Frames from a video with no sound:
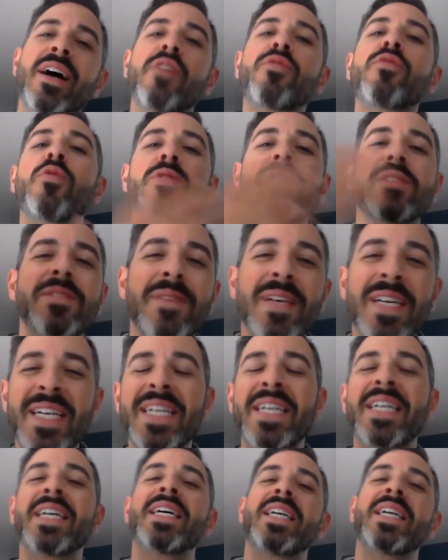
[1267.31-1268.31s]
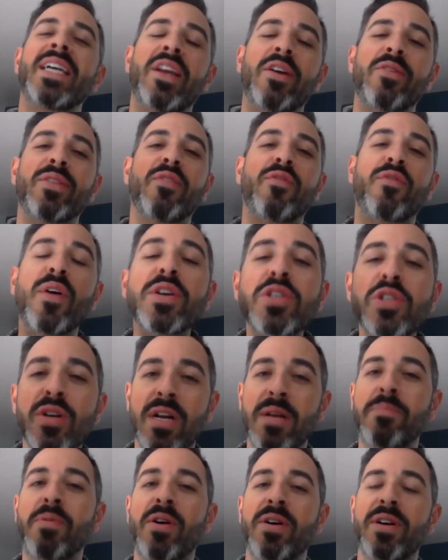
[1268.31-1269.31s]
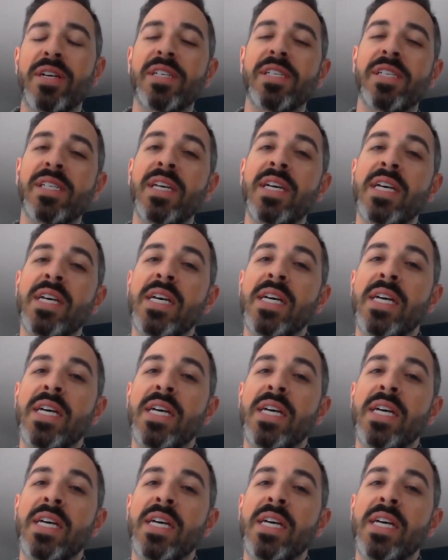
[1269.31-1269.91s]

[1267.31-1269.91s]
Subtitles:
Of course, the frustrating part is